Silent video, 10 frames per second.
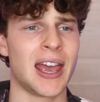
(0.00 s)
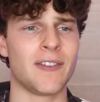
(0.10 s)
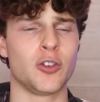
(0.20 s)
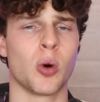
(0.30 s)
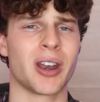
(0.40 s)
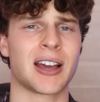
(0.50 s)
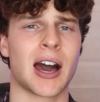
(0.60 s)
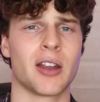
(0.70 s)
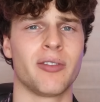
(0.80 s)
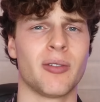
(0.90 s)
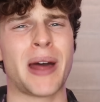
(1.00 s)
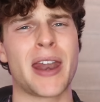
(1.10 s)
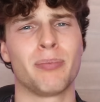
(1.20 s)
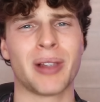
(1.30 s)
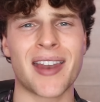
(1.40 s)
If you want a kind of
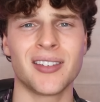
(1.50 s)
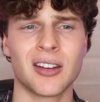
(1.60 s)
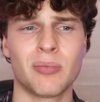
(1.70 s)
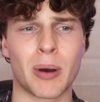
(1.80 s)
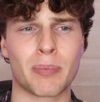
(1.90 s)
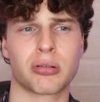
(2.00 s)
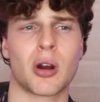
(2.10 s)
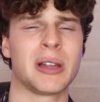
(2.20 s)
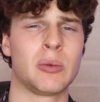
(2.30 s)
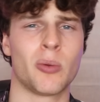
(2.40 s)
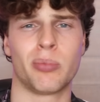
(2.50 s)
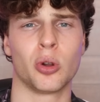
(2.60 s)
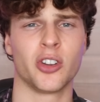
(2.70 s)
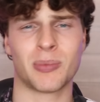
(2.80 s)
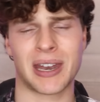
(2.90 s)
better blended, but probably won't
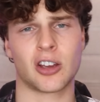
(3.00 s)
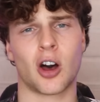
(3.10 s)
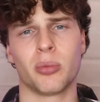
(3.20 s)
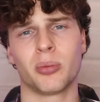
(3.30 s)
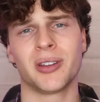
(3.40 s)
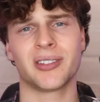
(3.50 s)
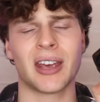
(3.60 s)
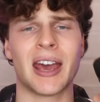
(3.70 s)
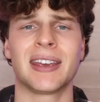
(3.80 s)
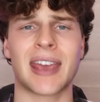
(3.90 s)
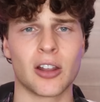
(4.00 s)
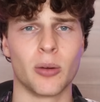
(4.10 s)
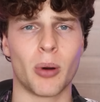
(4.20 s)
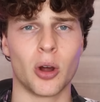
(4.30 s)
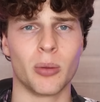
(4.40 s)
pull as many compliments, get
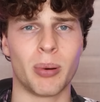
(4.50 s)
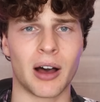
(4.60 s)
Le Beau Le